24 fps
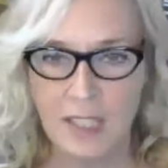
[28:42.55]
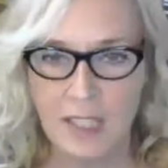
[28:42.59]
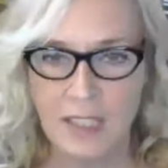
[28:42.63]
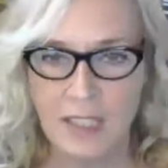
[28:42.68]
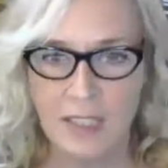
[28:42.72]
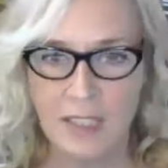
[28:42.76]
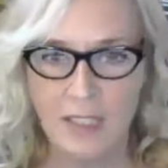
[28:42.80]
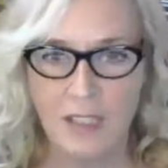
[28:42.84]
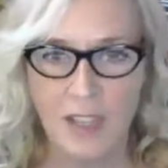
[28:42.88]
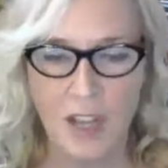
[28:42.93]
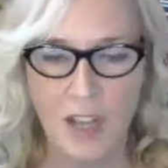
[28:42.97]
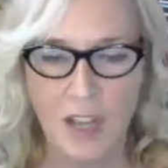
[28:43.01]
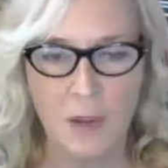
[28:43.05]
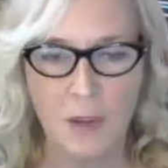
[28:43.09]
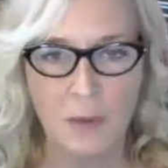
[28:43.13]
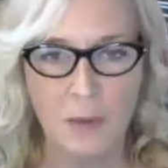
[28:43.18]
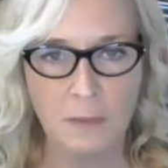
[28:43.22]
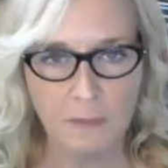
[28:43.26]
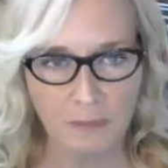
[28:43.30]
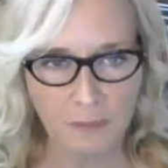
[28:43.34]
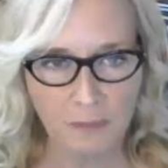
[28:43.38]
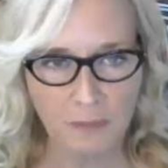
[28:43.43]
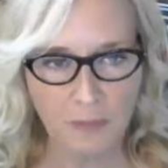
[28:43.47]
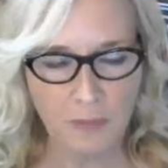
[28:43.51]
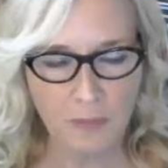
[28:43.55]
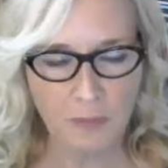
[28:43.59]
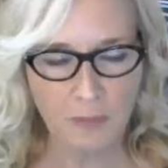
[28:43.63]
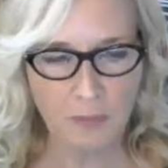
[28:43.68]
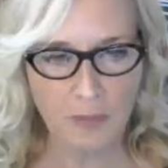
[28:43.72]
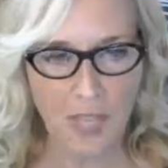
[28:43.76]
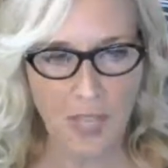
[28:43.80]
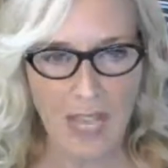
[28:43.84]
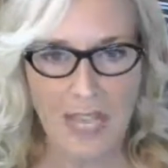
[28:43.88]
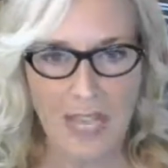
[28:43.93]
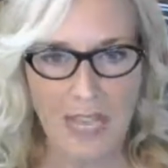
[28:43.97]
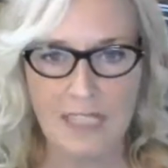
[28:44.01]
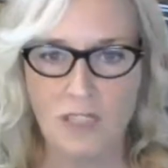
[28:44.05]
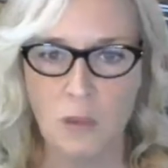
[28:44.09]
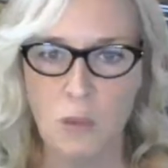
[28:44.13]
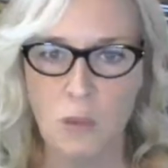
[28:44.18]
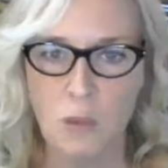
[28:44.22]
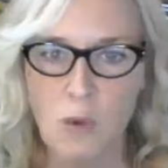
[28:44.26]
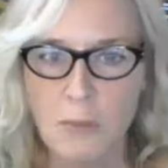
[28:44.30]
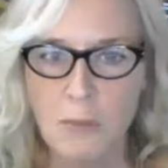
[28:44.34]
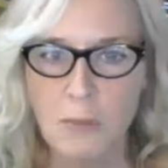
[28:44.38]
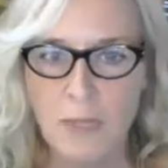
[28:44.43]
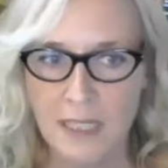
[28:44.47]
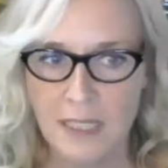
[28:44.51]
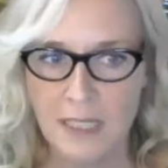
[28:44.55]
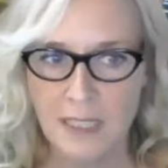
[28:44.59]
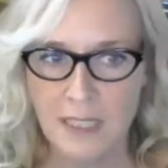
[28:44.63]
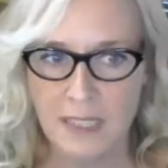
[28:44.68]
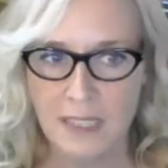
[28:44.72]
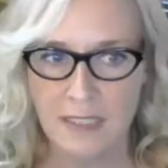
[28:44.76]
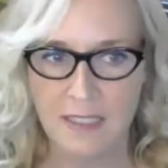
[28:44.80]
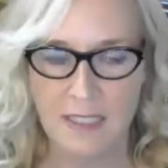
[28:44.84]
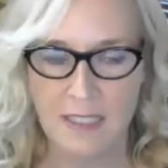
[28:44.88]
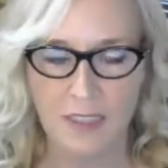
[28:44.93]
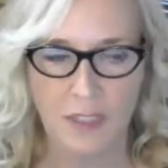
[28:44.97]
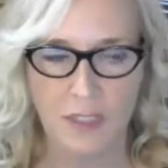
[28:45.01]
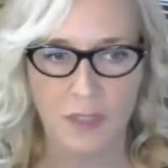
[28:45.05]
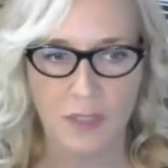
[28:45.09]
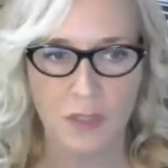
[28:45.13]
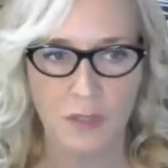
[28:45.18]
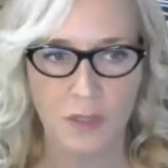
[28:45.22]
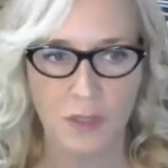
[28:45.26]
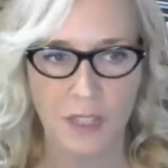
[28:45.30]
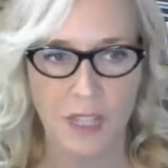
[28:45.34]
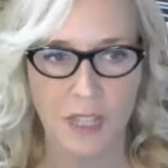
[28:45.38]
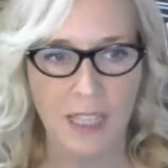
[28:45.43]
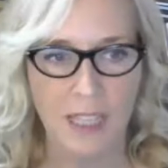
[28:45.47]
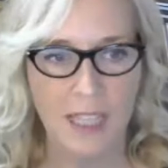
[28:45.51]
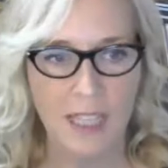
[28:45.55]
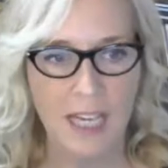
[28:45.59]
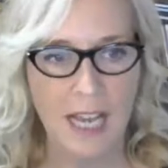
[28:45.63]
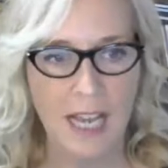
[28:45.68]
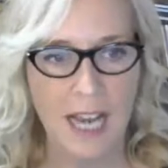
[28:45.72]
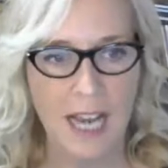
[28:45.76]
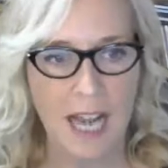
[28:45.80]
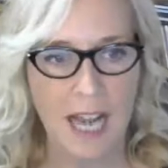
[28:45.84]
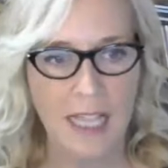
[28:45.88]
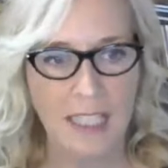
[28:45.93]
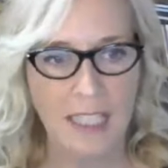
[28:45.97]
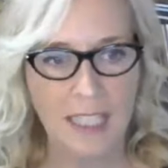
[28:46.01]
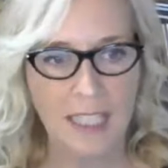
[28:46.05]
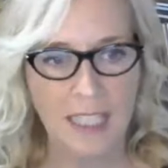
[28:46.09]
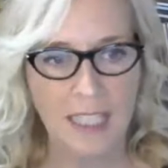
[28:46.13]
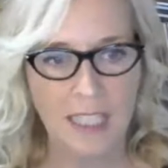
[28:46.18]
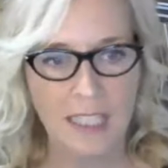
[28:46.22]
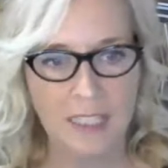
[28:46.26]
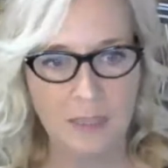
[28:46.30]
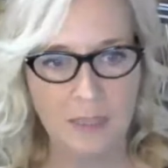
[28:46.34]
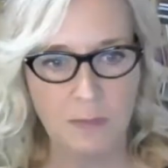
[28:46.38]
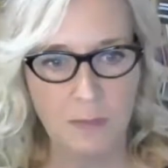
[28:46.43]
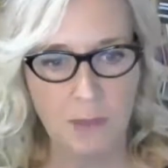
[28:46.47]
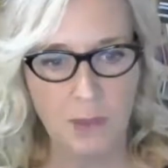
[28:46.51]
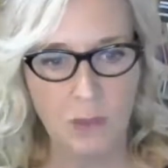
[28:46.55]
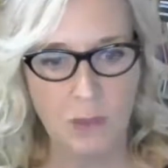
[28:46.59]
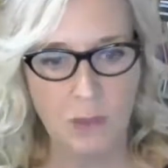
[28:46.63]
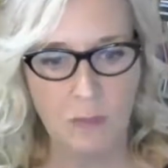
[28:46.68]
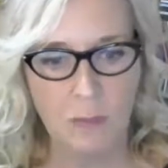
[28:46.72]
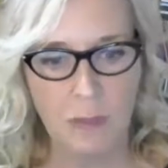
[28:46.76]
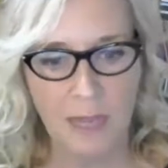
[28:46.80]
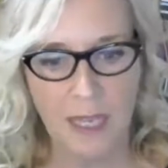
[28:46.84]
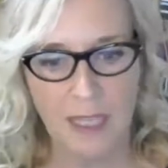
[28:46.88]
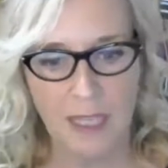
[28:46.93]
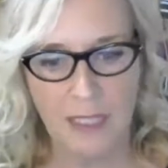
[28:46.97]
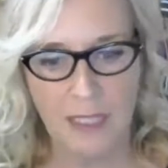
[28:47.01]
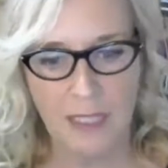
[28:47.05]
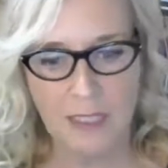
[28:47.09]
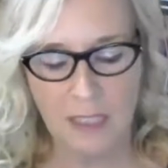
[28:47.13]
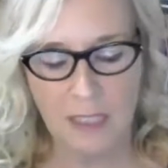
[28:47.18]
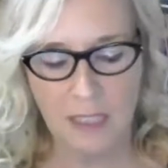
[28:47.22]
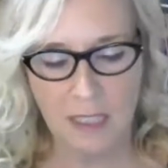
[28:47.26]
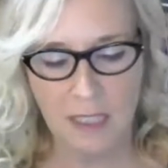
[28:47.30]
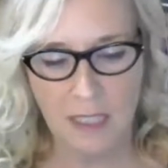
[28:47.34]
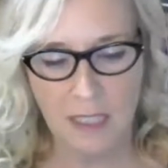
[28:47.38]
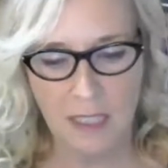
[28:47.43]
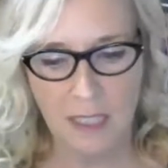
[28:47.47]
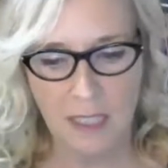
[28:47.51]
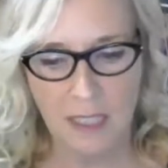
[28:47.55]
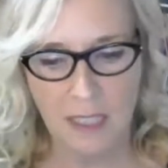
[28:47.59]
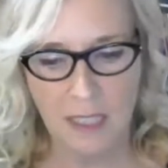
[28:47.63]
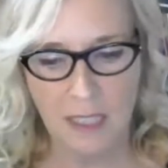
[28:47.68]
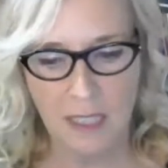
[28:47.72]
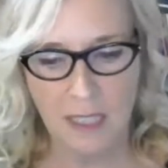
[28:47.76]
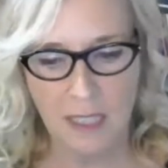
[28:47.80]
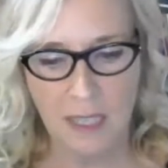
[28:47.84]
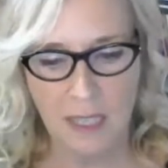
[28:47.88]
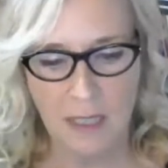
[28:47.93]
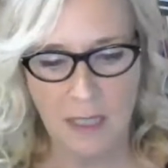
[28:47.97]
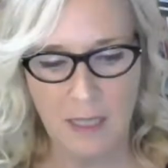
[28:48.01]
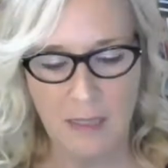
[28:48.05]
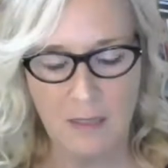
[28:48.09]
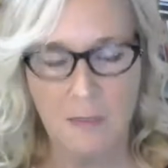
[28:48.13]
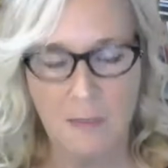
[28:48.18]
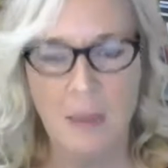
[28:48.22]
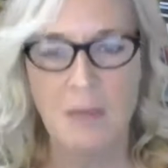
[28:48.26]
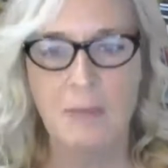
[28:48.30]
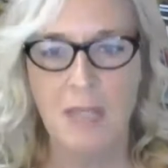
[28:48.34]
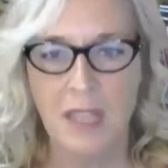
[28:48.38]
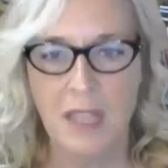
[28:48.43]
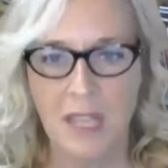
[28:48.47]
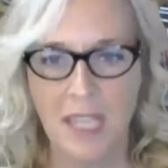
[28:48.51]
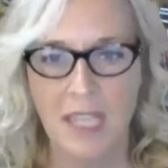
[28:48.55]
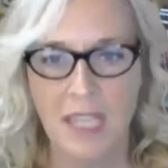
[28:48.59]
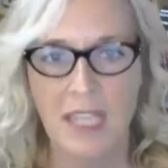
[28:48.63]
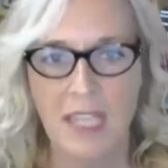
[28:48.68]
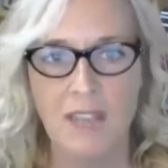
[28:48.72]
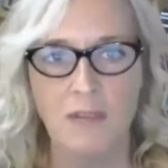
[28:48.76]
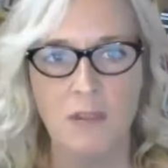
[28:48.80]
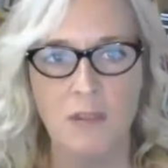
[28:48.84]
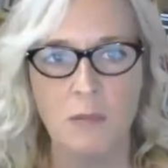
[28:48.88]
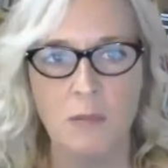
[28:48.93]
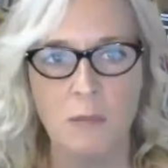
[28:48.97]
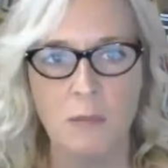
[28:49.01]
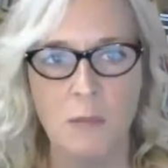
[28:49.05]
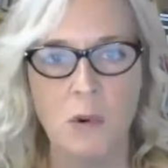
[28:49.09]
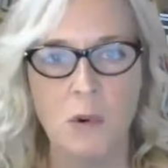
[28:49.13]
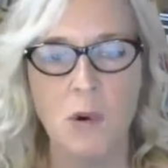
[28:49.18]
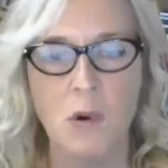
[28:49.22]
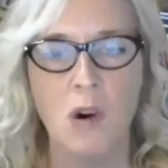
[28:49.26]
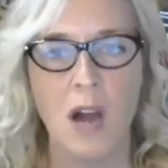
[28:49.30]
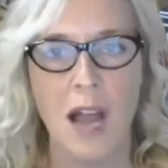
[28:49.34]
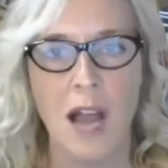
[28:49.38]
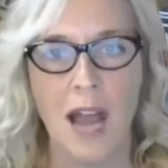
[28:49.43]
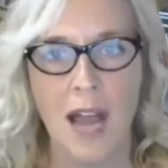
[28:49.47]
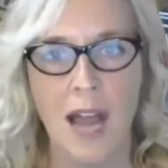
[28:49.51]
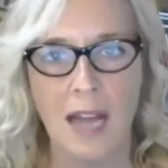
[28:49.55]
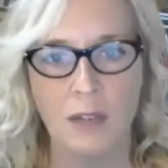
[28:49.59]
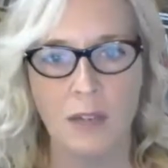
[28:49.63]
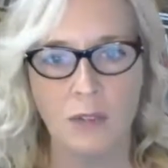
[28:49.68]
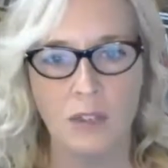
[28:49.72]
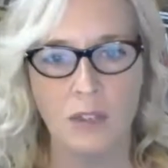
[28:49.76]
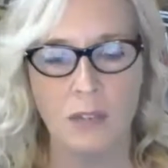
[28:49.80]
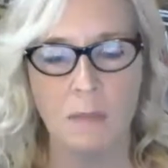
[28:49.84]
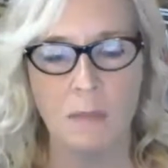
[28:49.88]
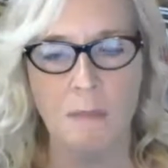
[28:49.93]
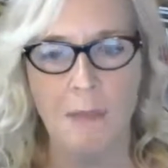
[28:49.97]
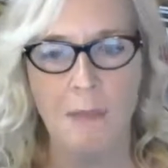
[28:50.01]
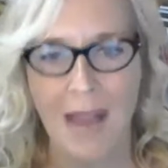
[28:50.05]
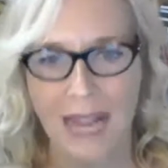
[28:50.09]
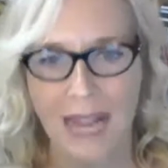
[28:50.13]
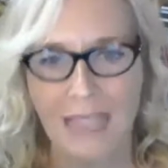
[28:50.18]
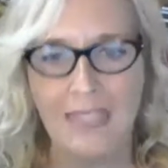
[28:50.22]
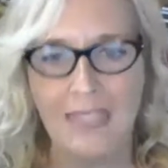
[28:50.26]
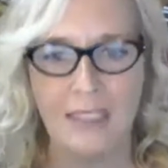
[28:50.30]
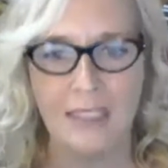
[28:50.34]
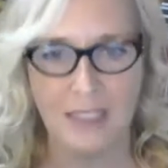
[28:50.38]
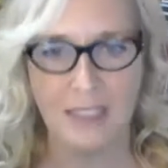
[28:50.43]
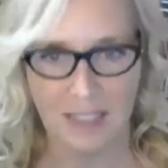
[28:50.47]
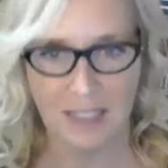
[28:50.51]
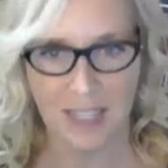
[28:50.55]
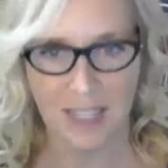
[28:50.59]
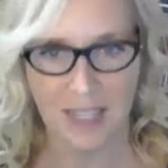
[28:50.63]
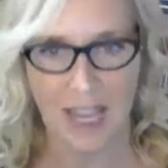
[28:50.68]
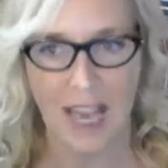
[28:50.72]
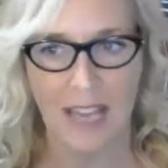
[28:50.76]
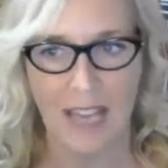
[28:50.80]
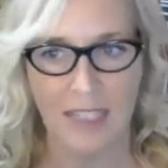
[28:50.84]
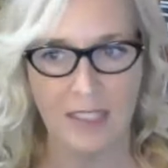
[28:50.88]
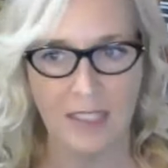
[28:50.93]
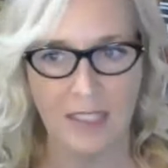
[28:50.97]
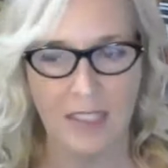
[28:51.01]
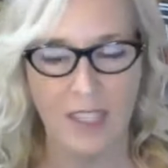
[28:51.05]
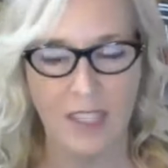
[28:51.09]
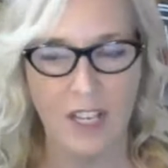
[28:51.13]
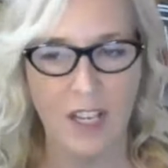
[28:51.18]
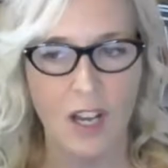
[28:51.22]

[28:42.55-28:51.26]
And so as a woman in this industry, I think it's made me think even more how to balance that.